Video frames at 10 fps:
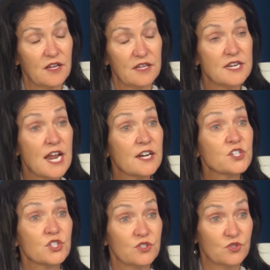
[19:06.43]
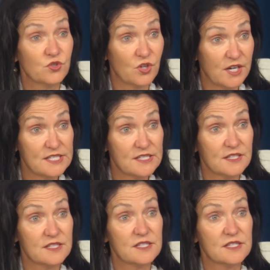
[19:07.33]
national
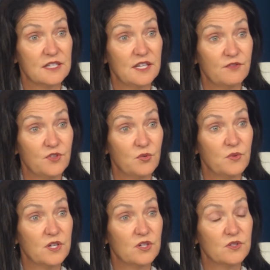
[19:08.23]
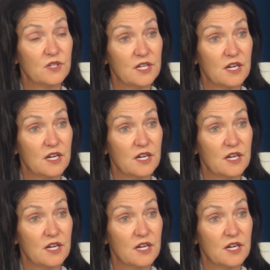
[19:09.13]
crisis, if you will,